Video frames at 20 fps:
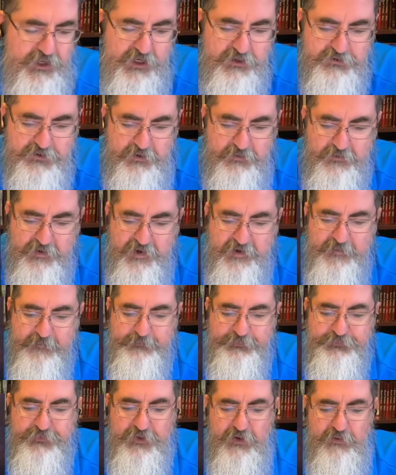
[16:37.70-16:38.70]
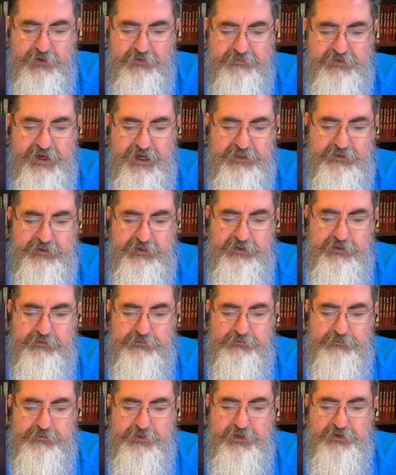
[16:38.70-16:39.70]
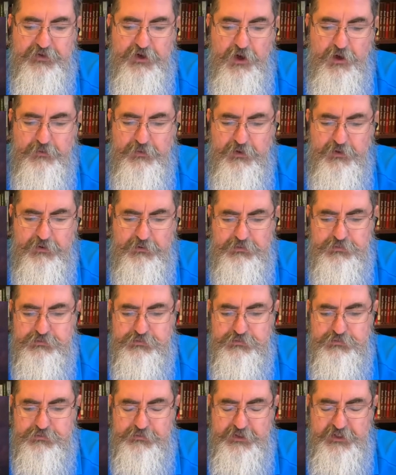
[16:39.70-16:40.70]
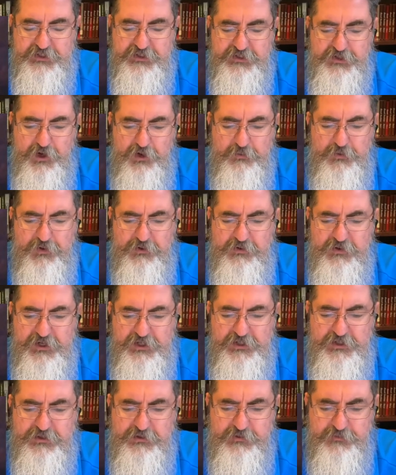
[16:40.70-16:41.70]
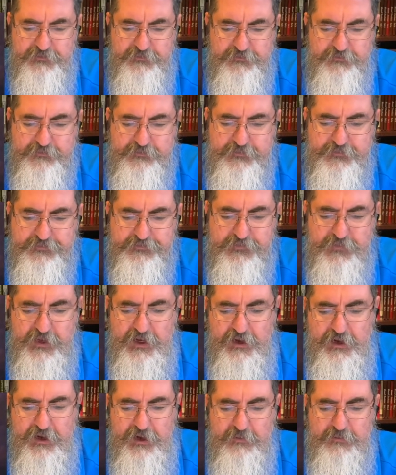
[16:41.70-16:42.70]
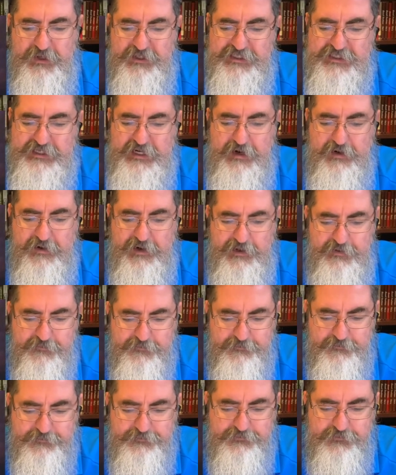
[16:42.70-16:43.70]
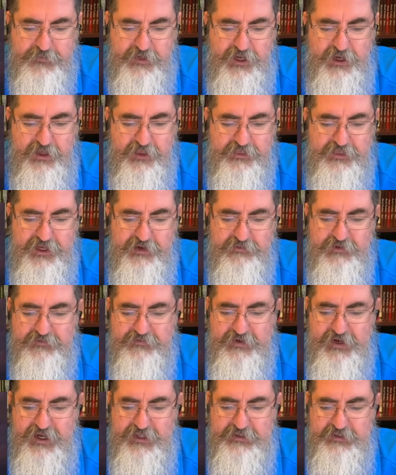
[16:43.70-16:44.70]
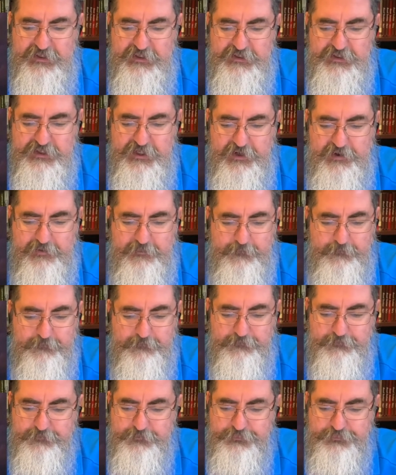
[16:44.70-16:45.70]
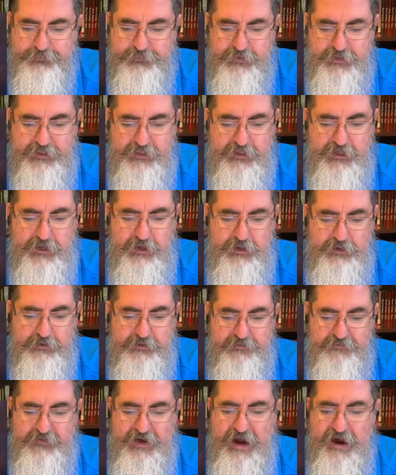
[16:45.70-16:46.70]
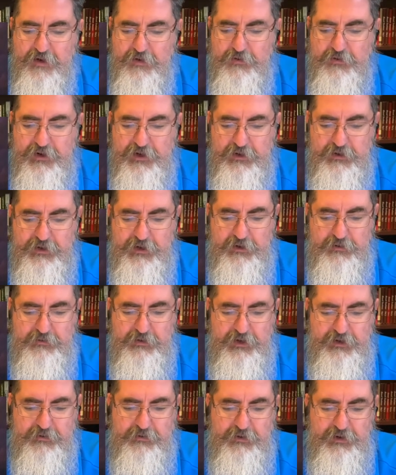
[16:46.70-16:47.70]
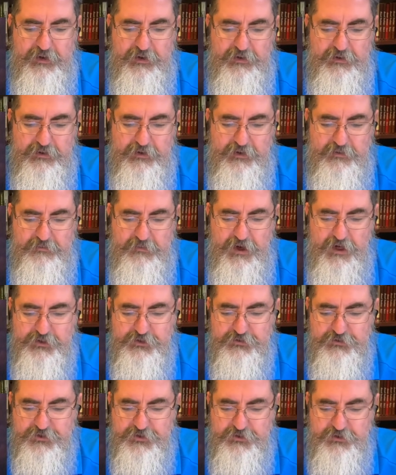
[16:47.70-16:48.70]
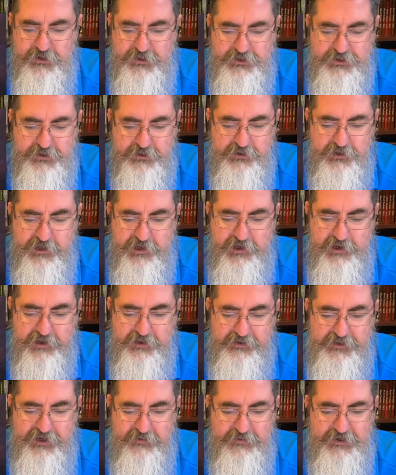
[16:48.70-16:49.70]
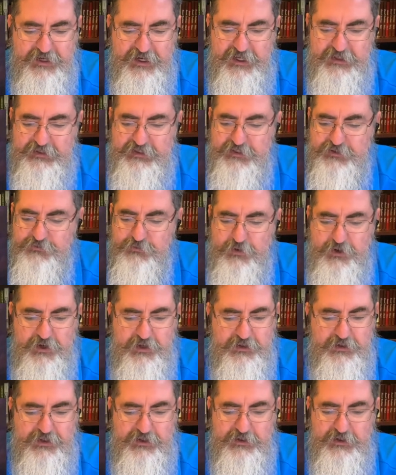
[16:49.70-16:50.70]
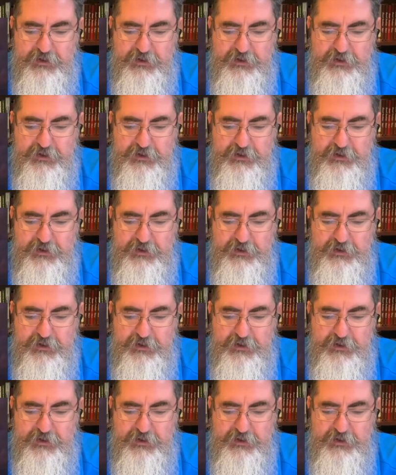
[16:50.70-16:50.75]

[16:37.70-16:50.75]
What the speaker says: So we've got this noble creature, but scary. Then we've got this devouring and monstrous creature. Then we got this one.